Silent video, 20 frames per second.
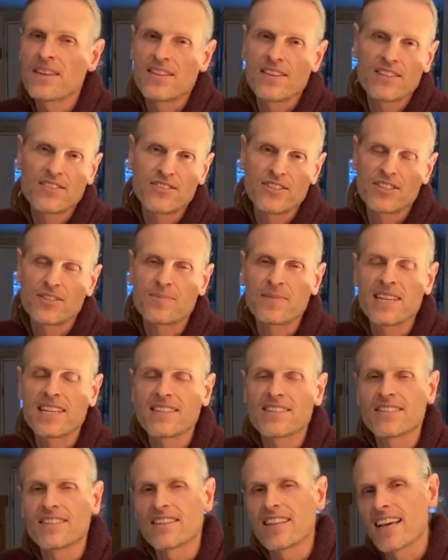This just
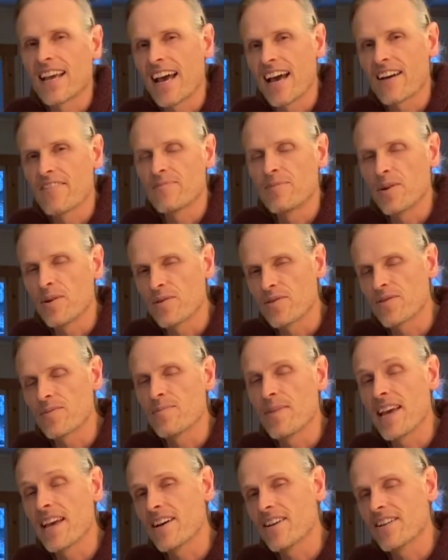means that they have both
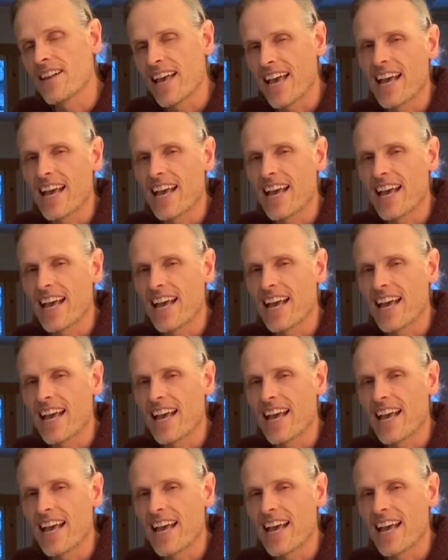male